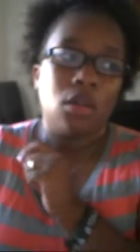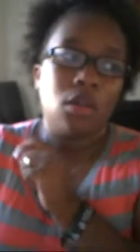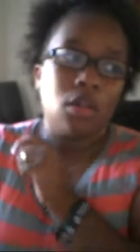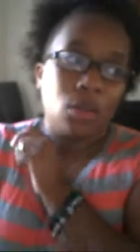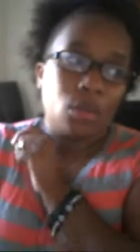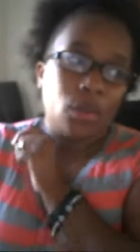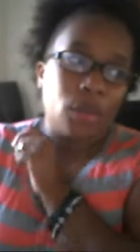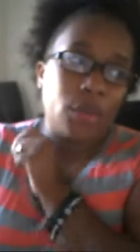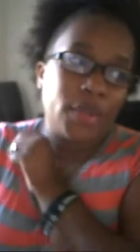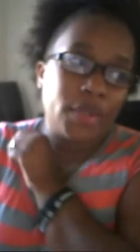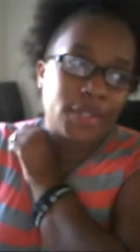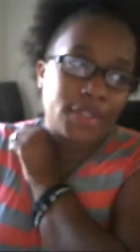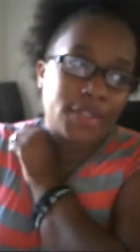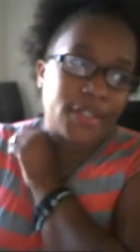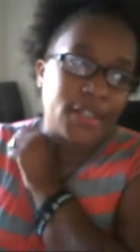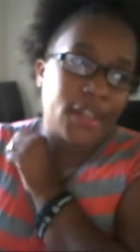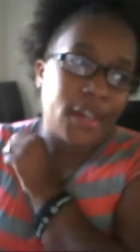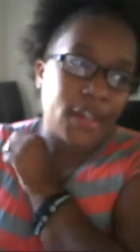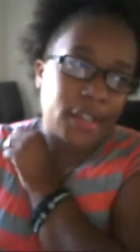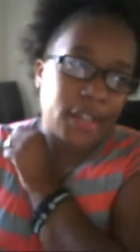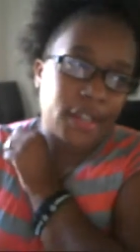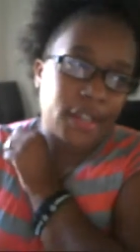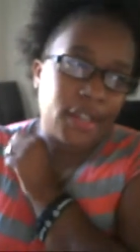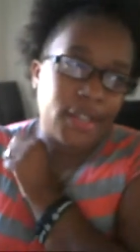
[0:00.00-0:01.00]
we went to
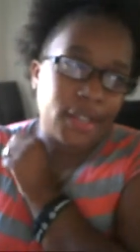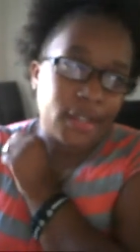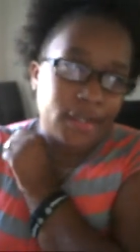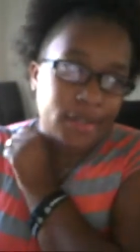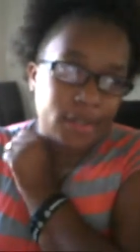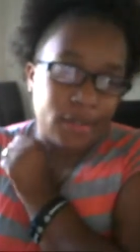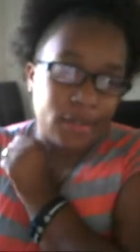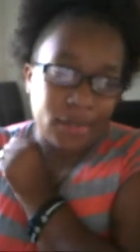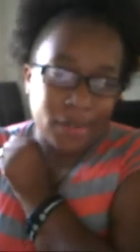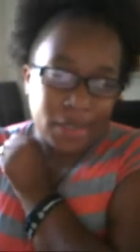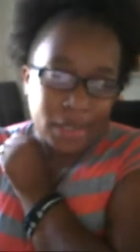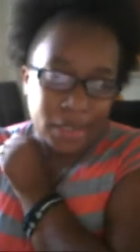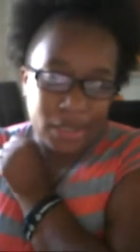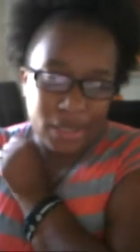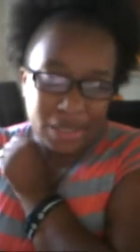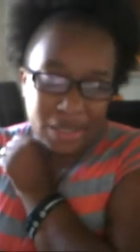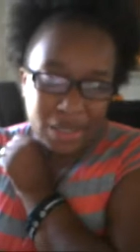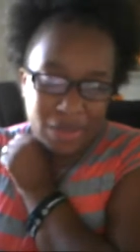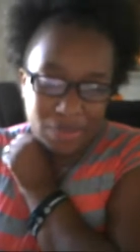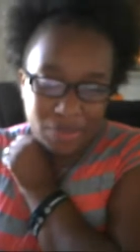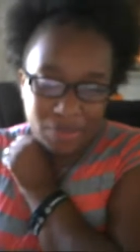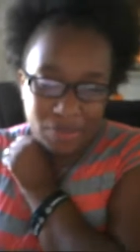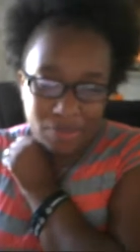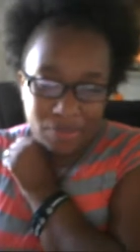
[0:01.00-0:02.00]
Target
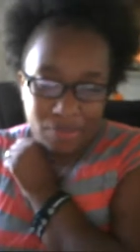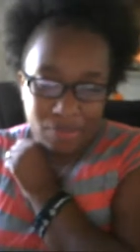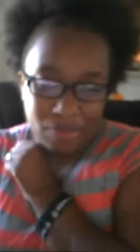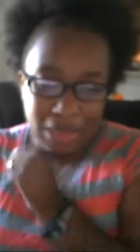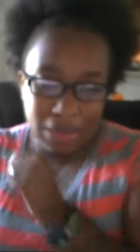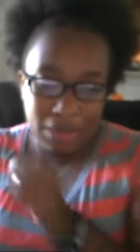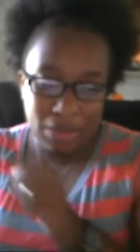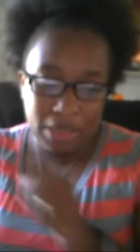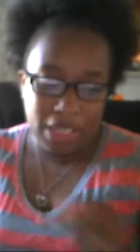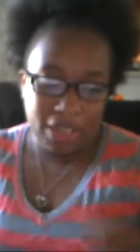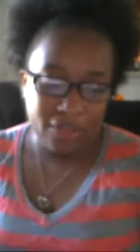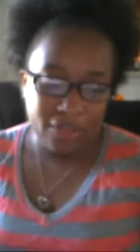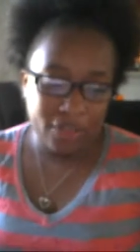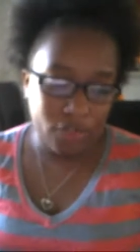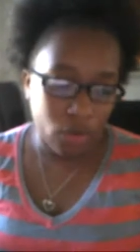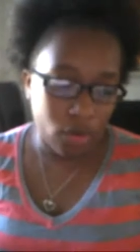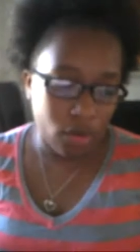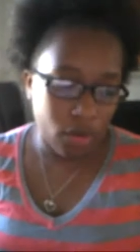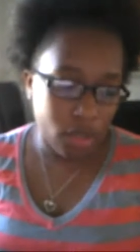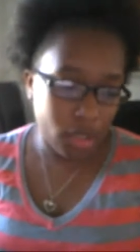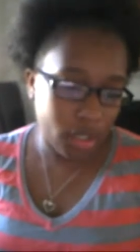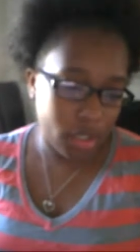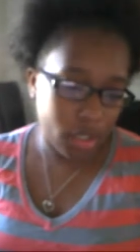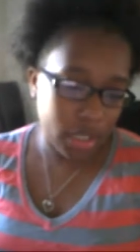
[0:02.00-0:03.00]
around maybe like four
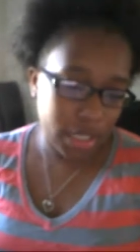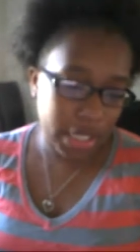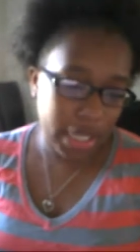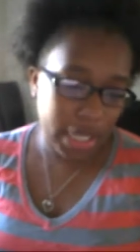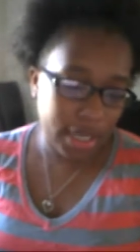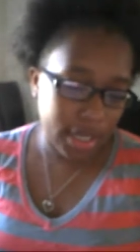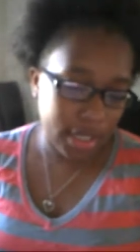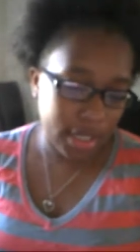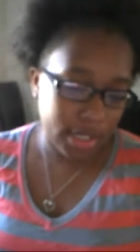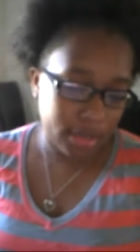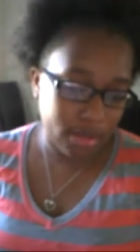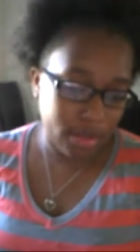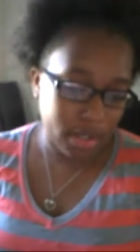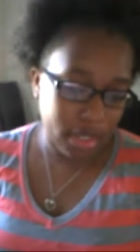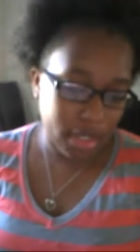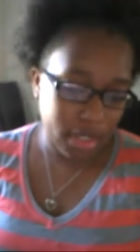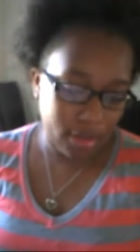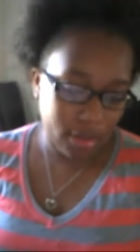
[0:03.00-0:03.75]
o'clock yesterday,